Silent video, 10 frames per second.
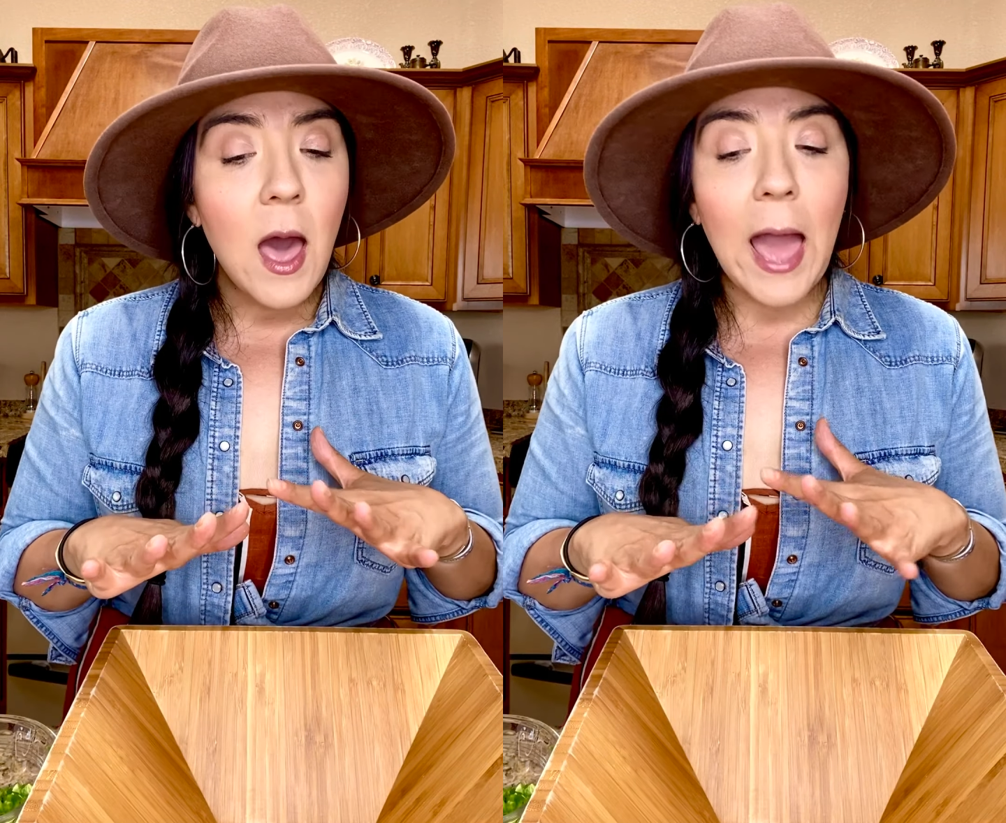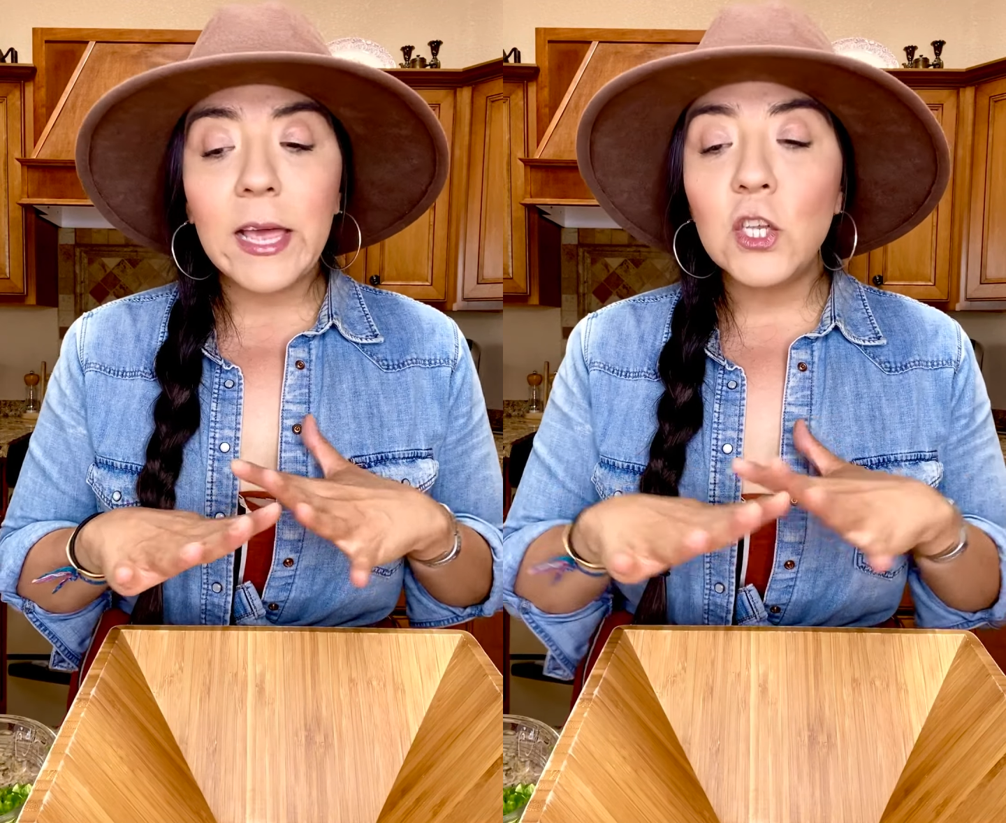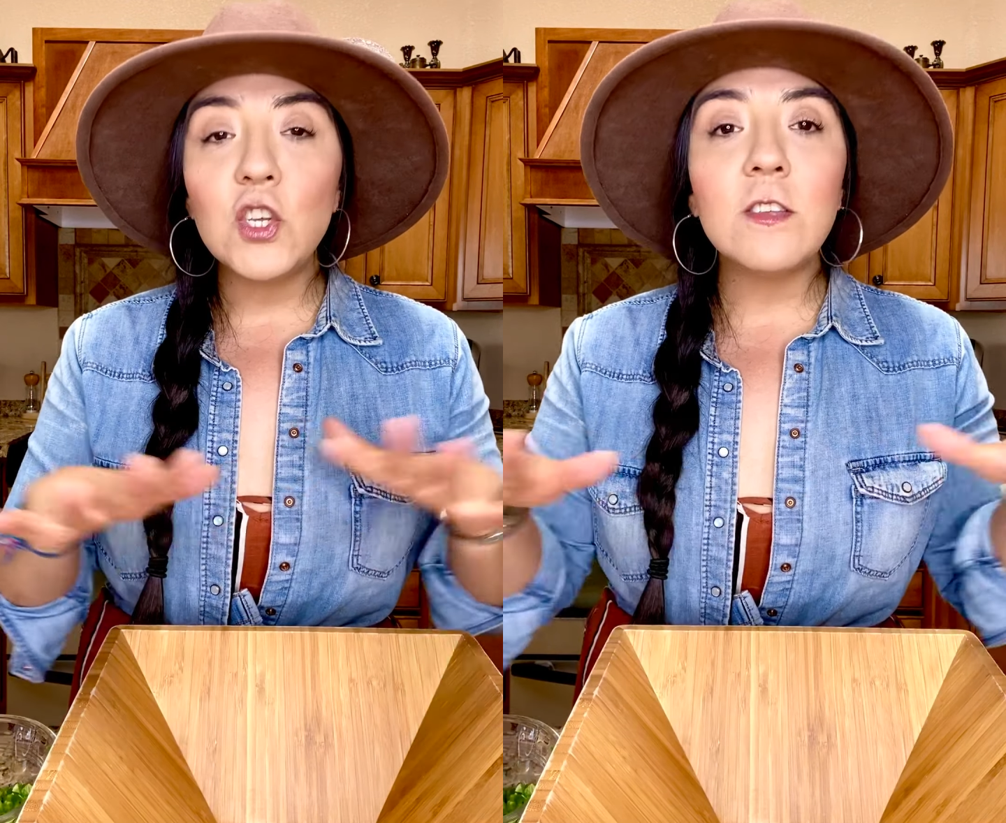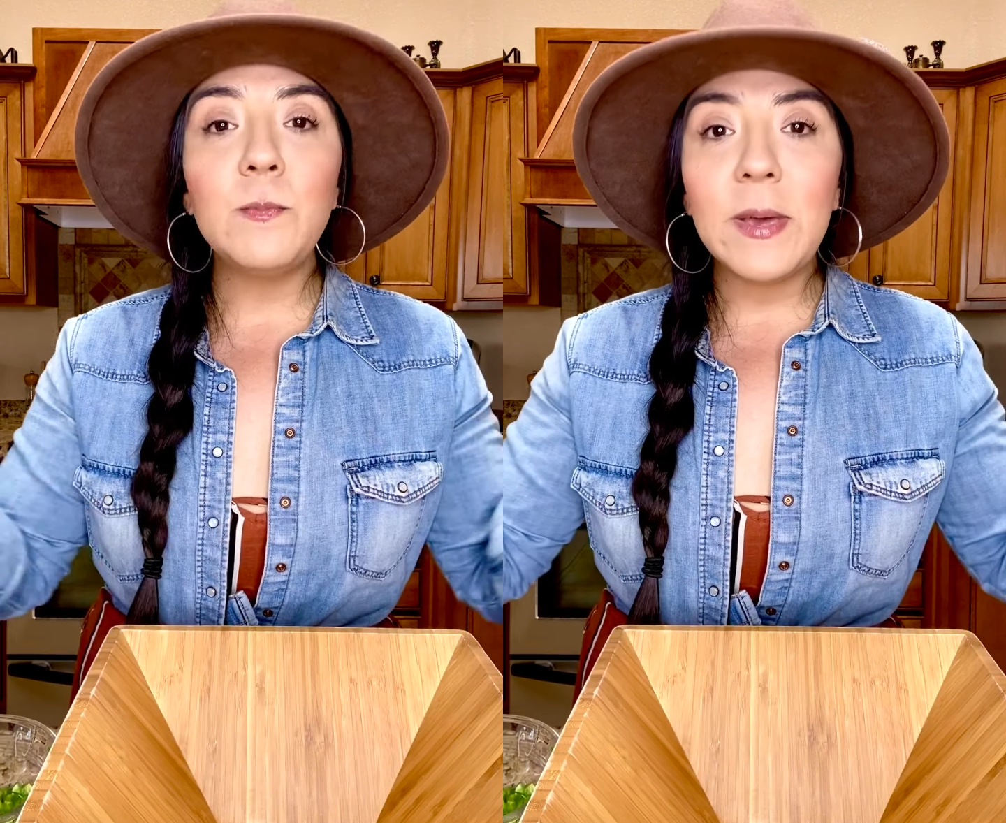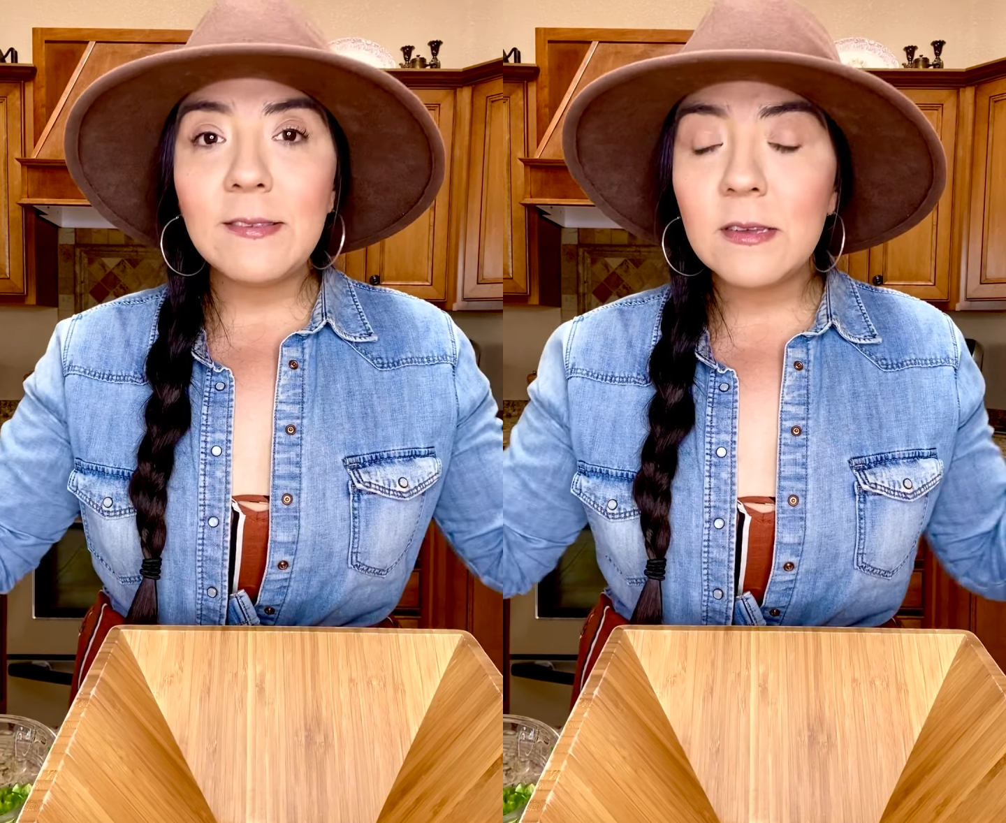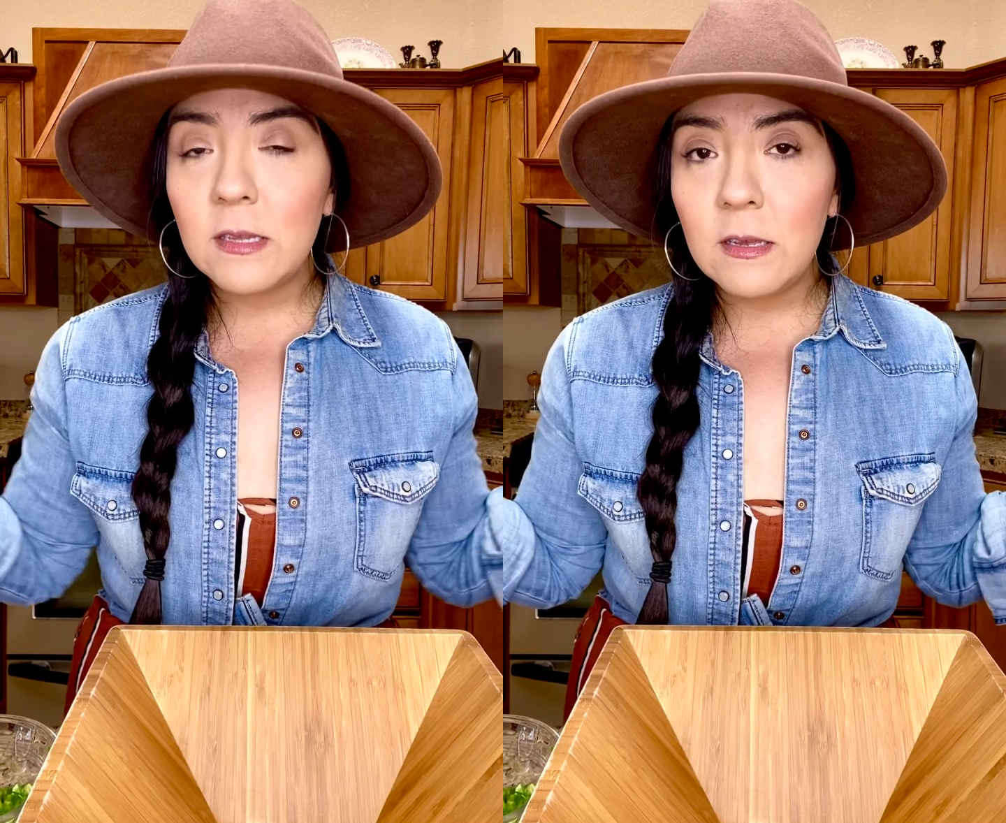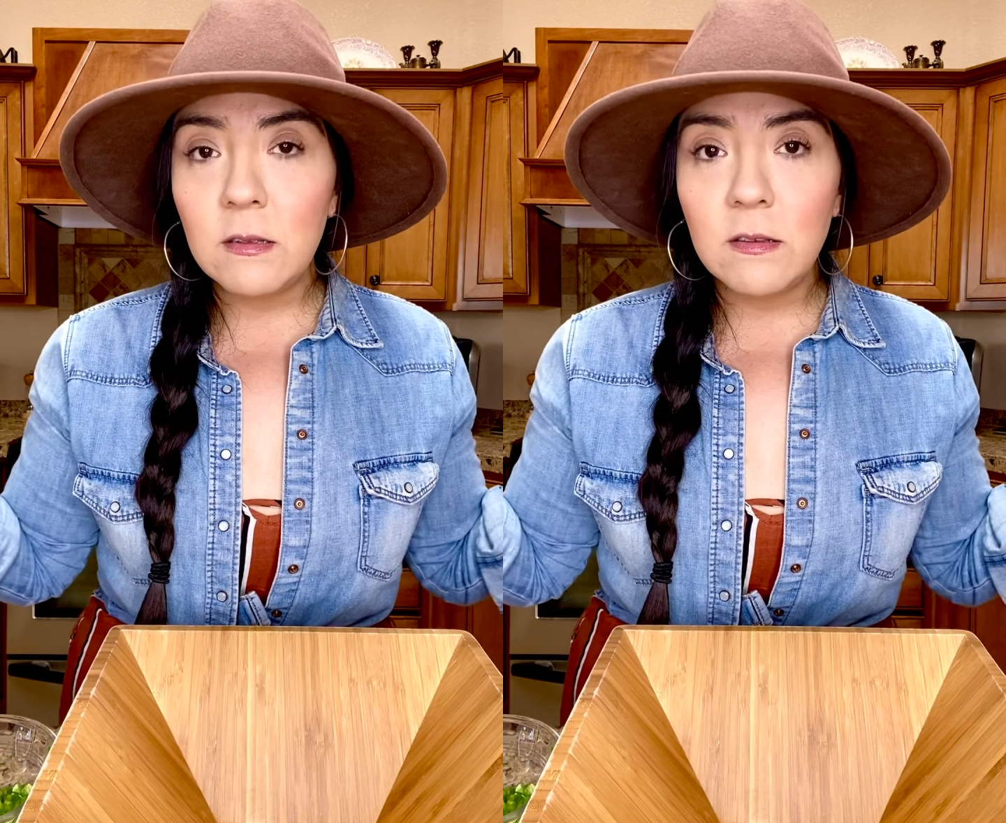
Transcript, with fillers: I can just basically